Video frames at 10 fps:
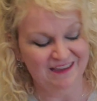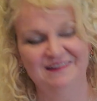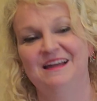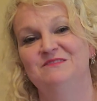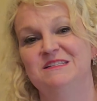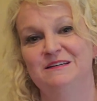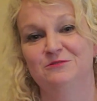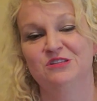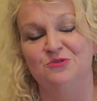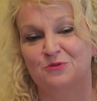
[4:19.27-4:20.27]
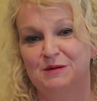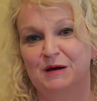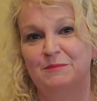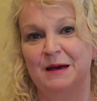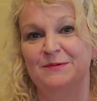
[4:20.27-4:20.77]
And I have to tell a story
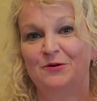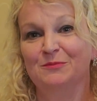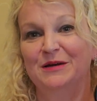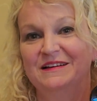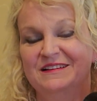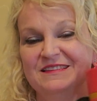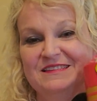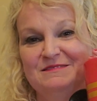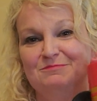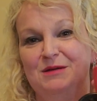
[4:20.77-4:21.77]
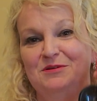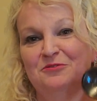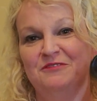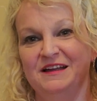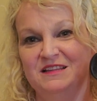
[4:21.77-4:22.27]
about popcorn buckets. Maybe
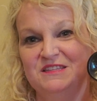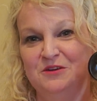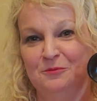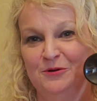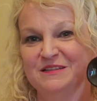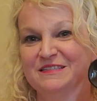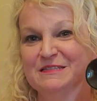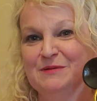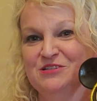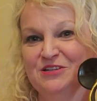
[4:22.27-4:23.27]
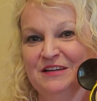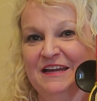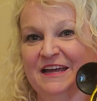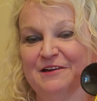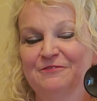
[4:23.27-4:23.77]
you'll find this humorous,
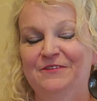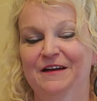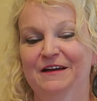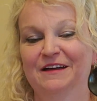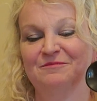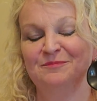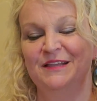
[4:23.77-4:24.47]
especially if uh,